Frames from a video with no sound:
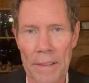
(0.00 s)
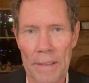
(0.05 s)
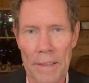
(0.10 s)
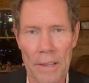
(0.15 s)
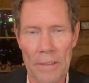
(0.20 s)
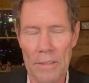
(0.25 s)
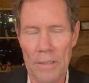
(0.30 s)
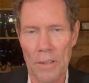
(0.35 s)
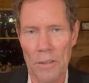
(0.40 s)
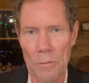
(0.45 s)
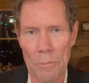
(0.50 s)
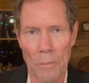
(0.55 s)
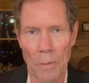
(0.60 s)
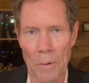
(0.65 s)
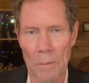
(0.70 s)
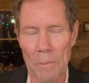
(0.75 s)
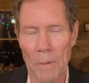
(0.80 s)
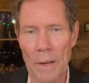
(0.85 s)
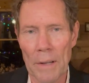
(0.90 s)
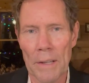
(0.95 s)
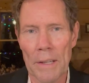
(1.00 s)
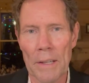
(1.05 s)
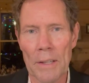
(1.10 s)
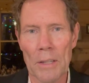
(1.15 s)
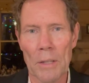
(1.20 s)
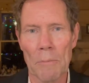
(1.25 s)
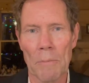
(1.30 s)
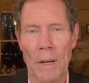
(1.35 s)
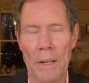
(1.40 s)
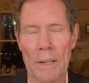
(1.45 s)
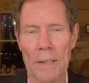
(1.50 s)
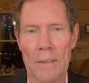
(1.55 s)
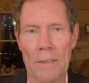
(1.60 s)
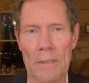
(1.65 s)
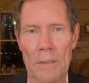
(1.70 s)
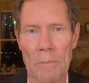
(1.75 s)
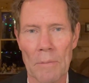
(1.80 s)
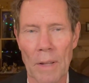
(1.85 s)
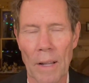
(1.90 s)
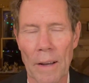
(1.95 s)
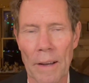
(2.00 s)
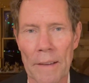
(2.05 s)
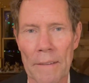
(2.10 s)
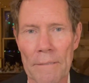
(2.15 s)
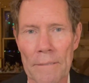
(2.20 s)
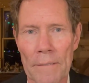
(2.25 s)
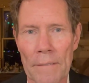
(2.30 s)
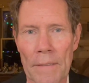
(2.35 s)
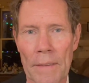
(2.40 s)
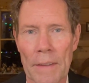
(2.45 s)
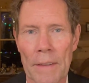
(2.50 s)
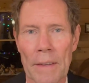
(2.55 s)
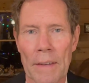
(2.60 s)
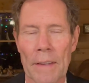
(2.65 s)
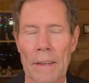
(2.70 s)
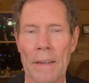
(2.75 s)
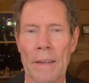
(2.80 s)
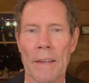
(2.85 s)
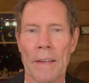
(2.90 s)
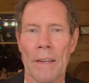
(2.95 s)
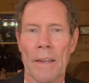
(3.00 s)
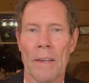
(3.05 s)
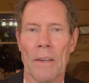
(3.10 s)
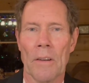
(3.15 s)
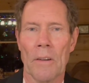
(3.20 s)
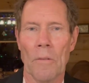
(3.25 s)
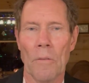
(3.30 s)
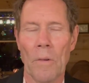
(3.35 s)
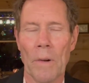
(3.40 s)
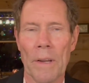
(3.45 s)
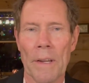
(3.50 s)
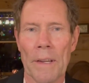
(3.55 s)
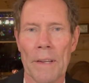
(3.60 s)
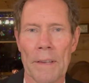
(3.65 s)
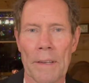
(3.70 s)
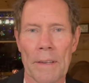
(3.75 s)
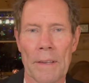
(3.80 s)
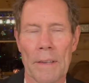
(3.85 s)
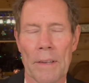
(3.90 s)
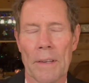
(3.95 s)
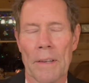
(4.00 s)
That's just more money in the money supply. When